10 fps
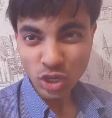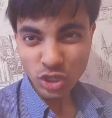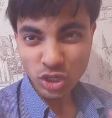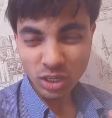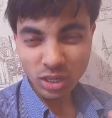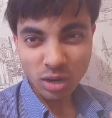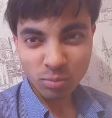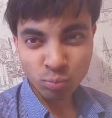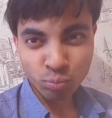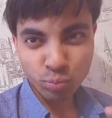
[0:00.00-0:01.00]
touching
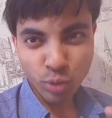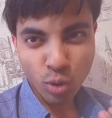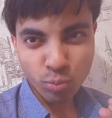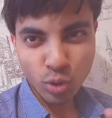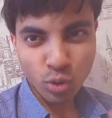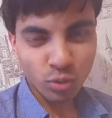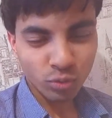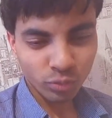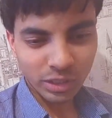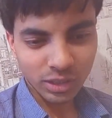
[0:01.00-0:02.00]
off boo
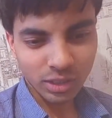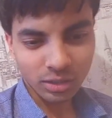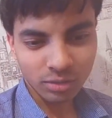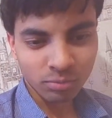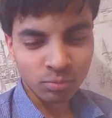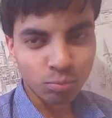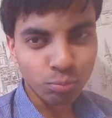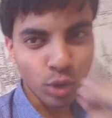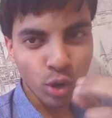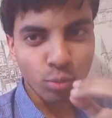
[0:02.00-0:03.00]
boo with the
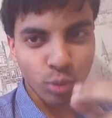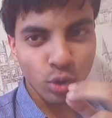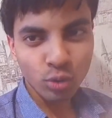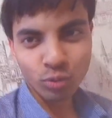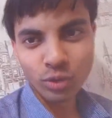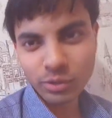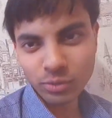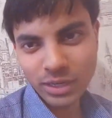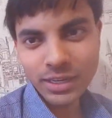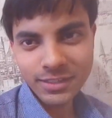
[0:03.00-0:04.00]
boo boo
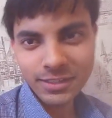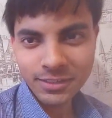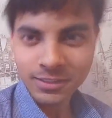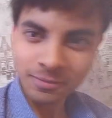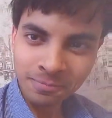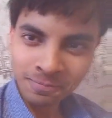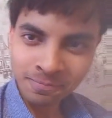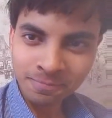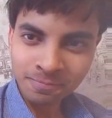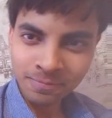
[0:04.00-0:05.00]
what we eat.
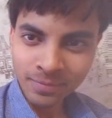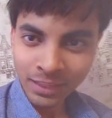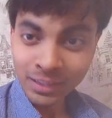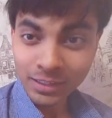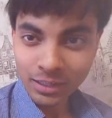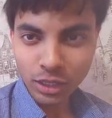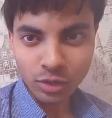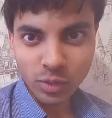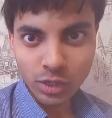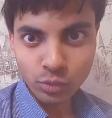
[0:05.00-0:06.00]

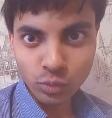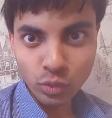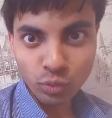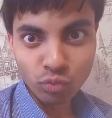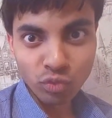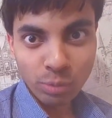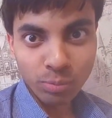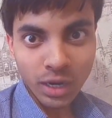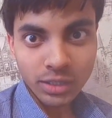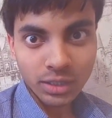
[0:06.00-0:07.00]
Otherwise, we, we
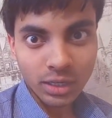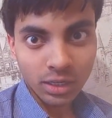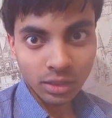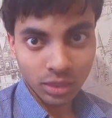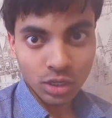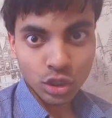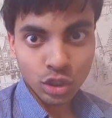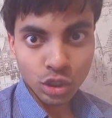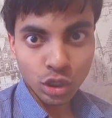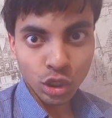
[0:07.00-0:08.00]
might get
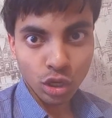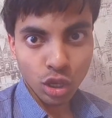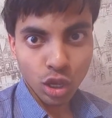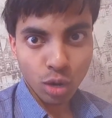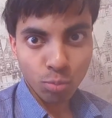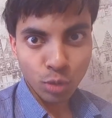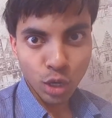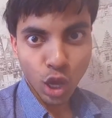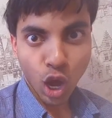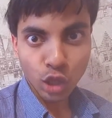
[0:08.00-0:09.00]
this
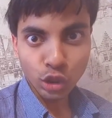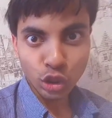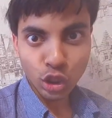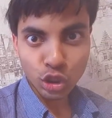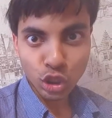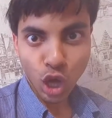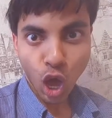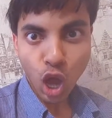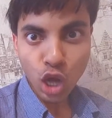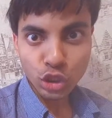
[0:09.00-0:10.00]
Lamblia
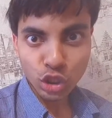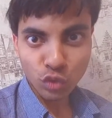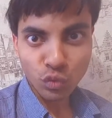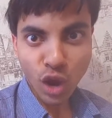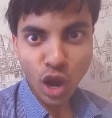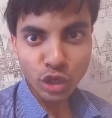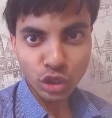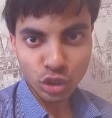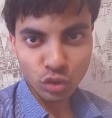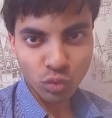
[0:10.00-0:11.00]
intestinalis
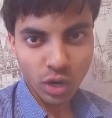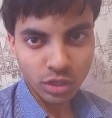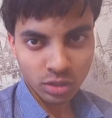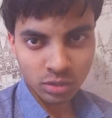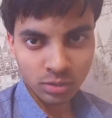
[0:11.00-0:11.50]
infection right.